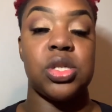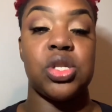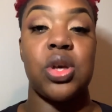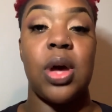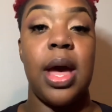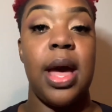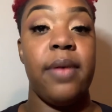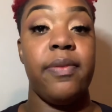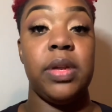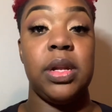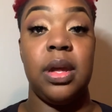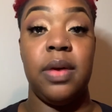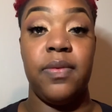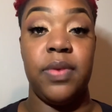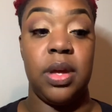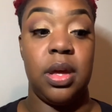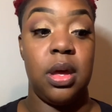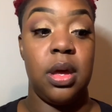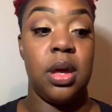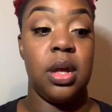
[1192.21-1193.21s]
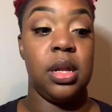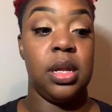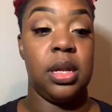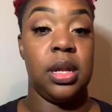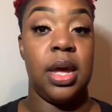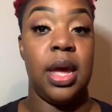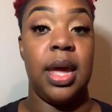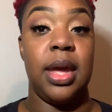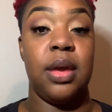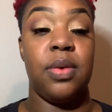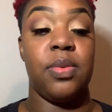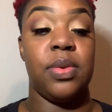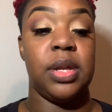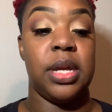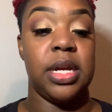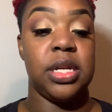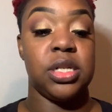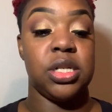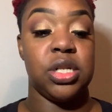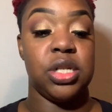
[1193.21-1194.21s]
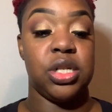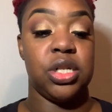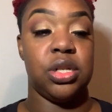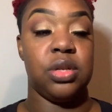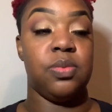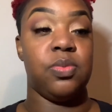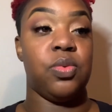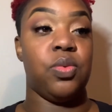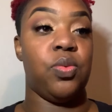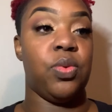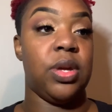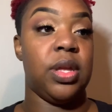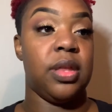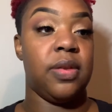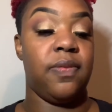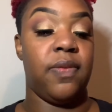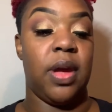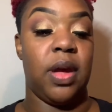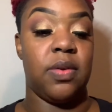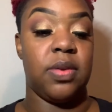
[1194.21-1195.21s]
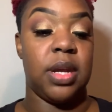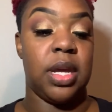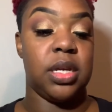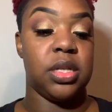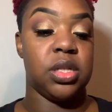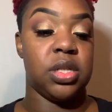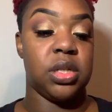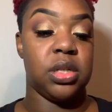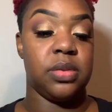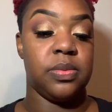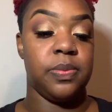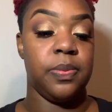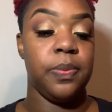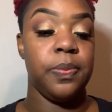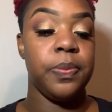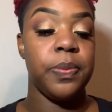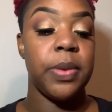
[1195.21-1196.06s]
so I have a love and hate relationship with foundation.